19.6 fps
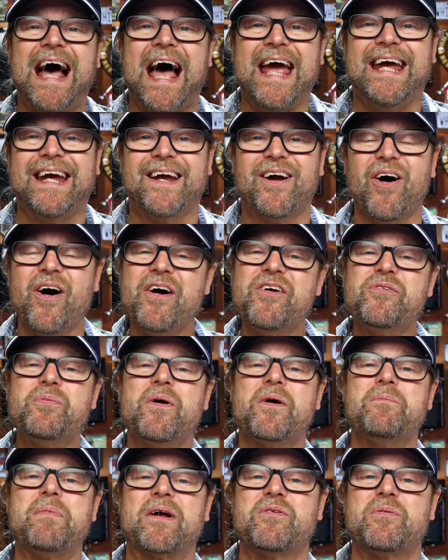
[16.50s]
Hey guys,
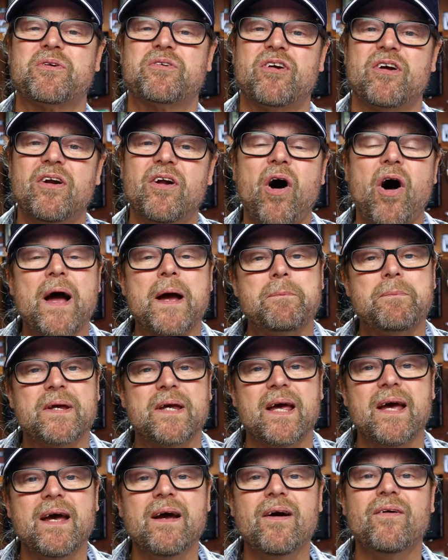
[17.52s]
welcome back to my channel. I am
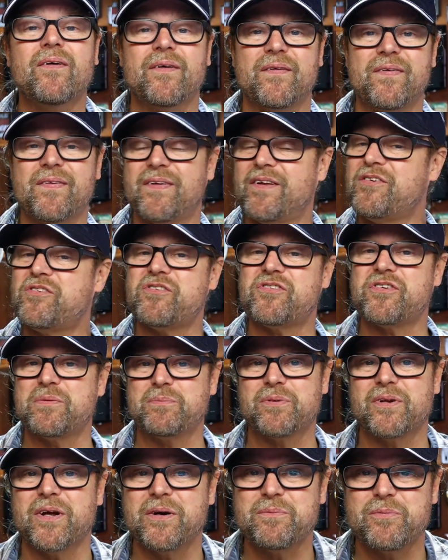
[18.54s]
Pierre and this is
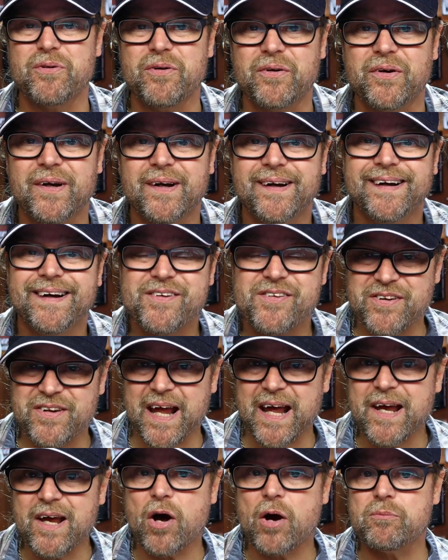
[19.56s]
Simple Home Brew.
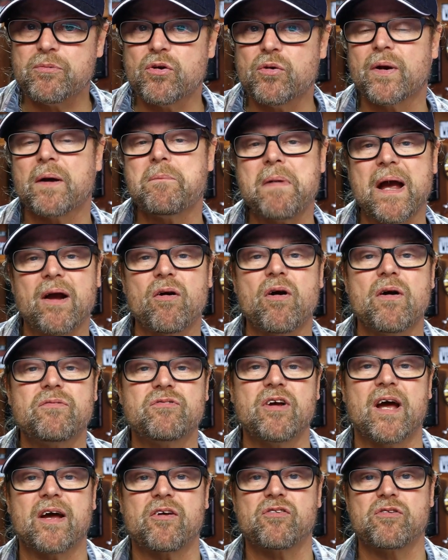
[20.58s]
Today I'm doing a Mangrove
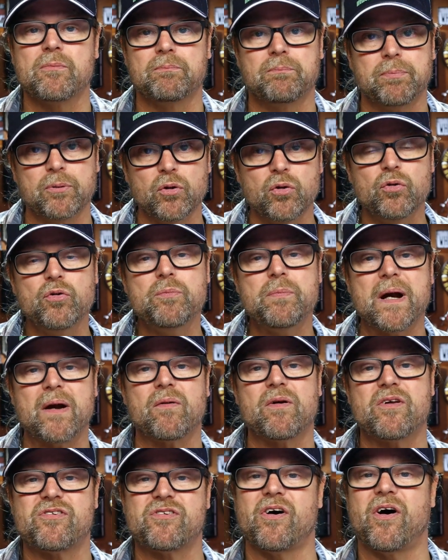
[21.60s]
Jack's
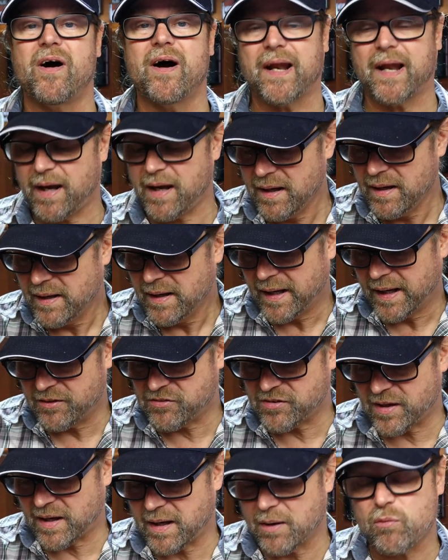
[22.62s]
blueberry cider.
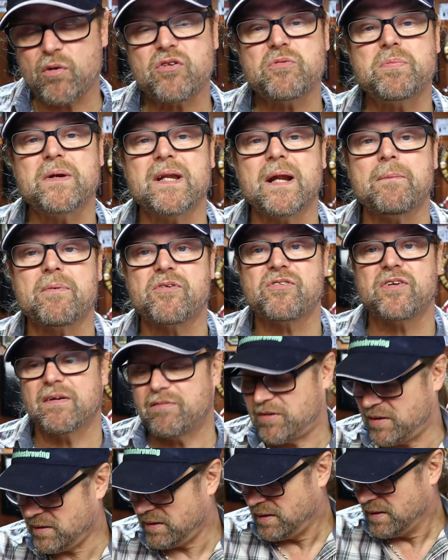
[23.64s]
It's recipe number
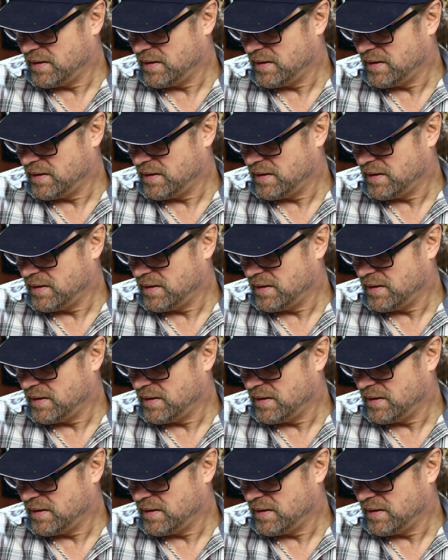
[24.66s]
7